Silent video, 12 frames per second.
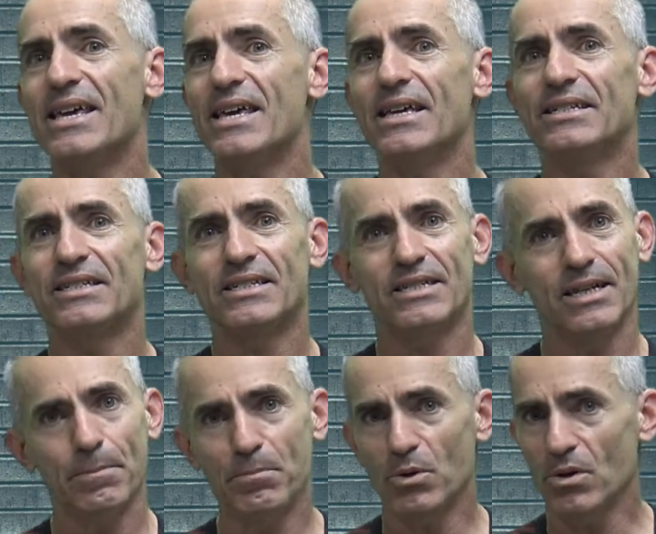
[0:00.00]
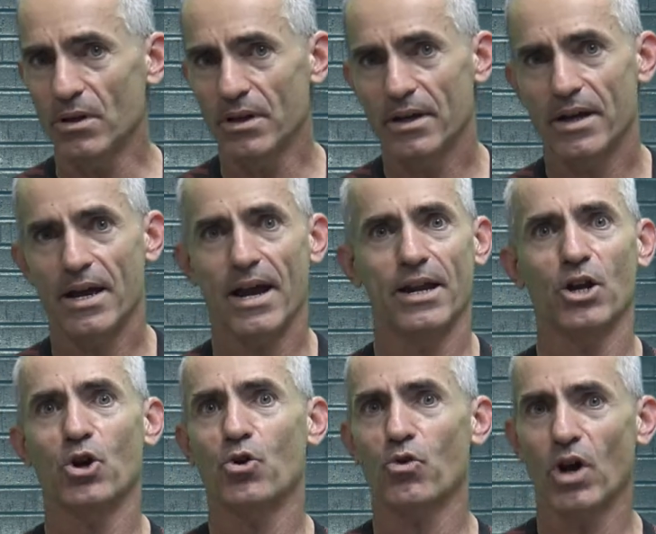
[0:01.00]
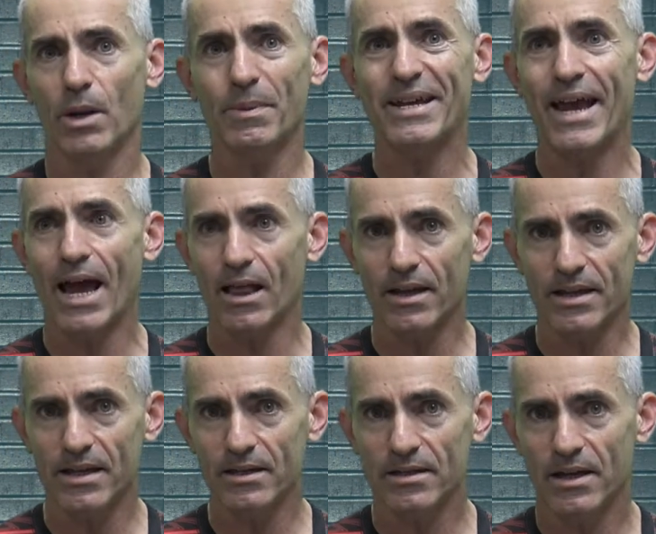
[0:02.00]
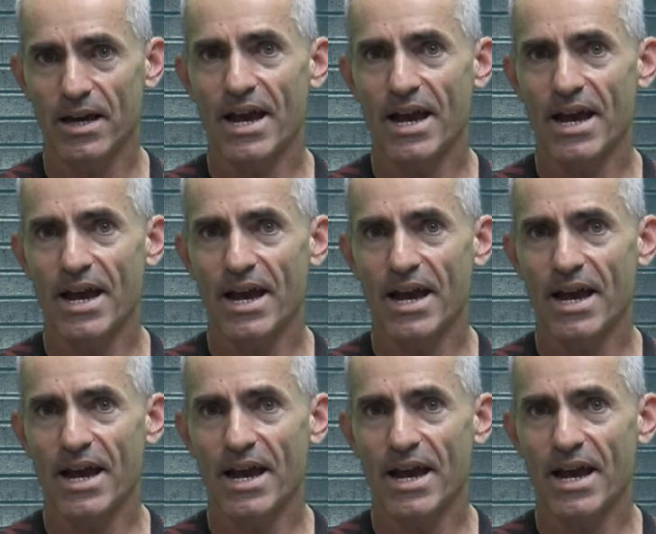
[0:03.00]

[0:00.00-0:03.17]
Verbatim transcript: is simple and incredibly elegant